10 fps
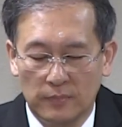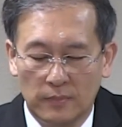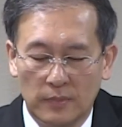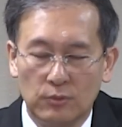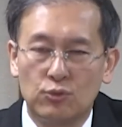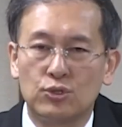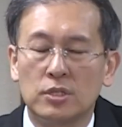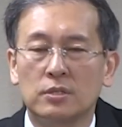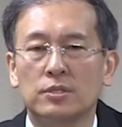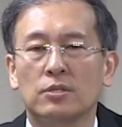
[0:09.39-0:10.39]
the Work
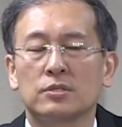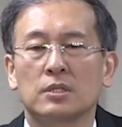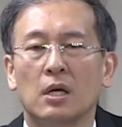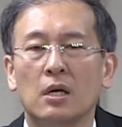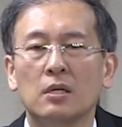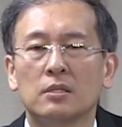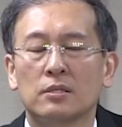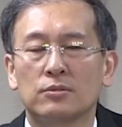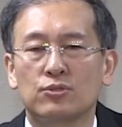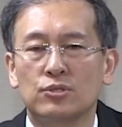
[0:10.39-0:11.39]
of
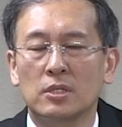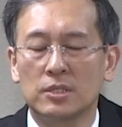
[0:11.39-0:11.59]
Receiving.